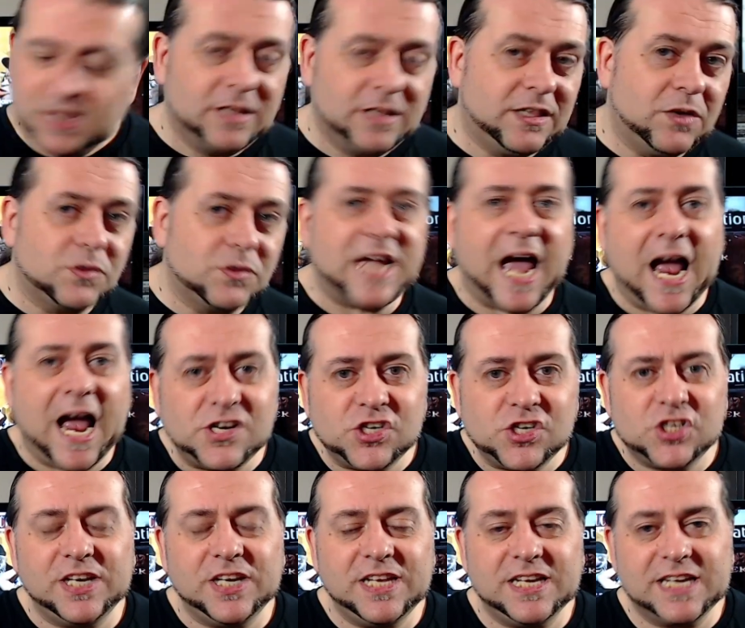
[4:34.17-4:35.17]
There was
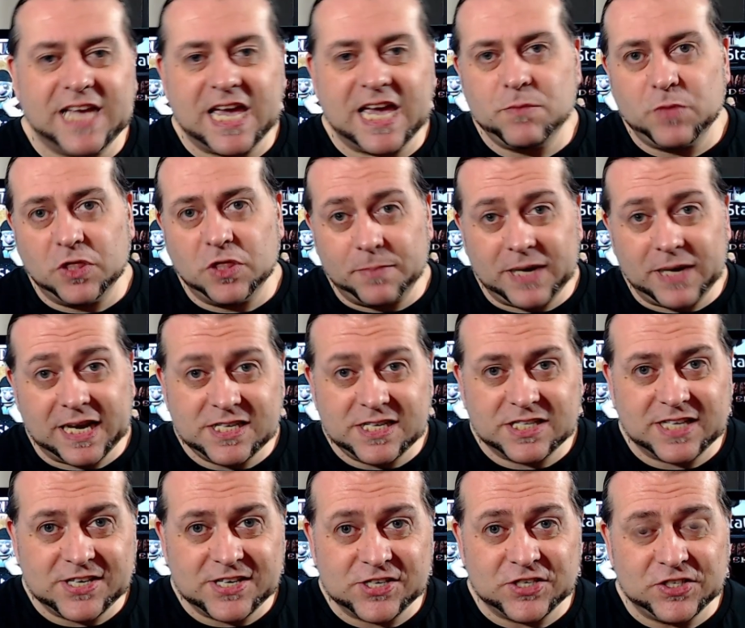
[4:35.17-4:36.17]
actually a game on the
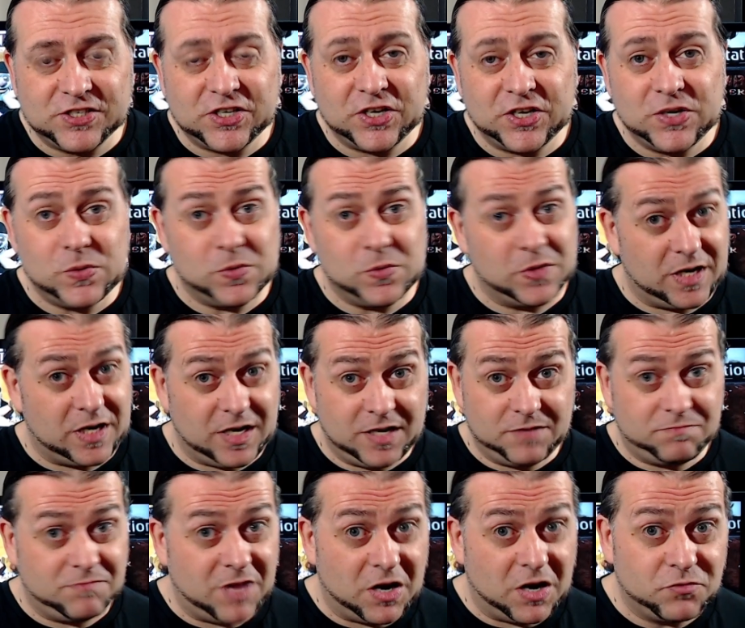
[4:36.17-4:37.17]
PlayStation 2
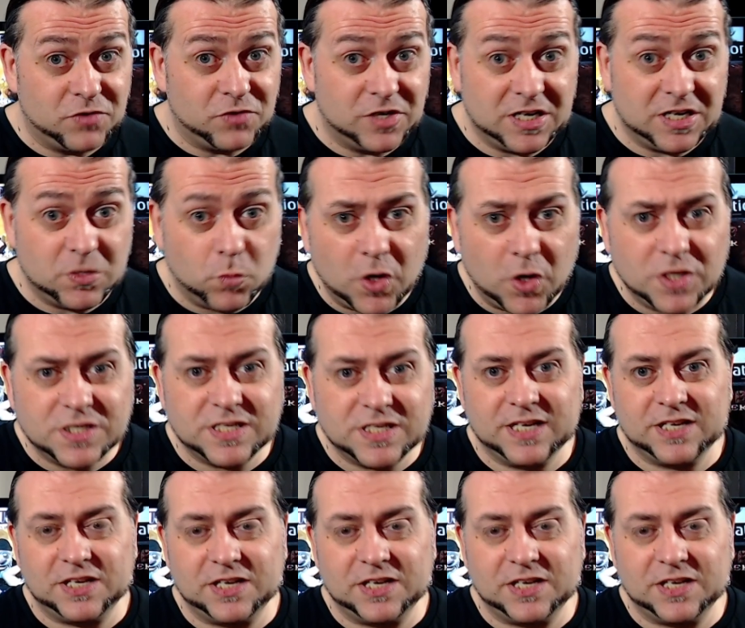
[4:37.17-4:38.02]
that I really wanted.